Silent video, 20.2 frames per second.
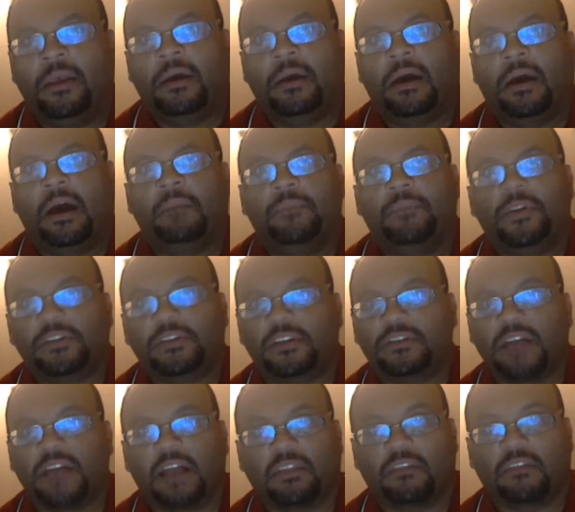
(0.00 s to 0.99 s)
Uh, this is
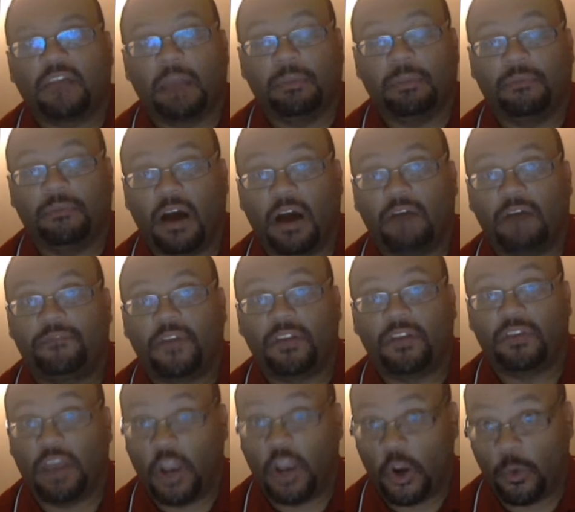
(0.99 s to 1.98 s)
not the type of
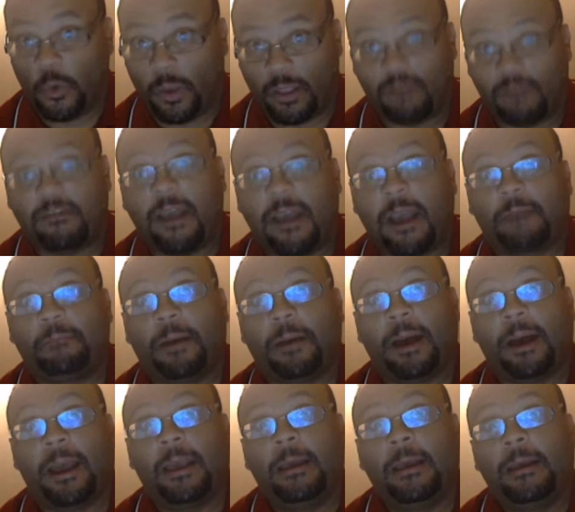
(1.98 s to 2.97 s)
offense, the air raid attack
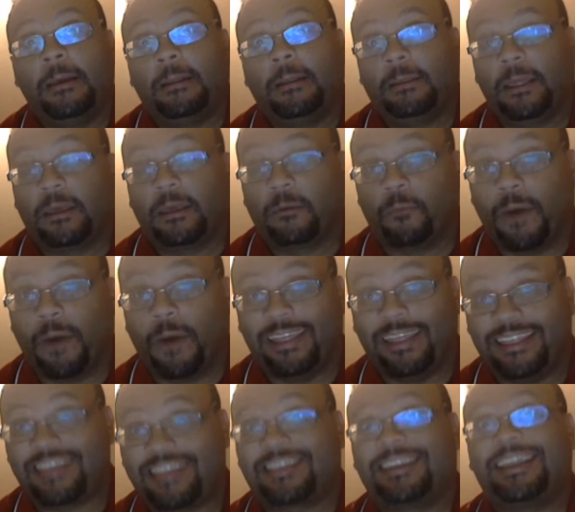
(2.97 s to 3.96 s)
by Lincoln
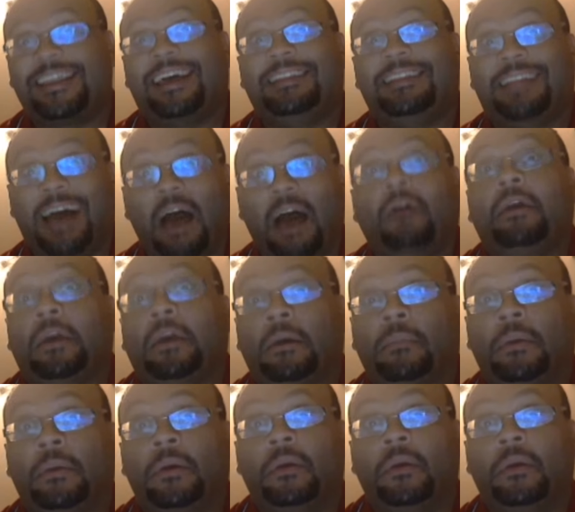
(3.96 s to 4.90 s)
Riley, that's going to allow him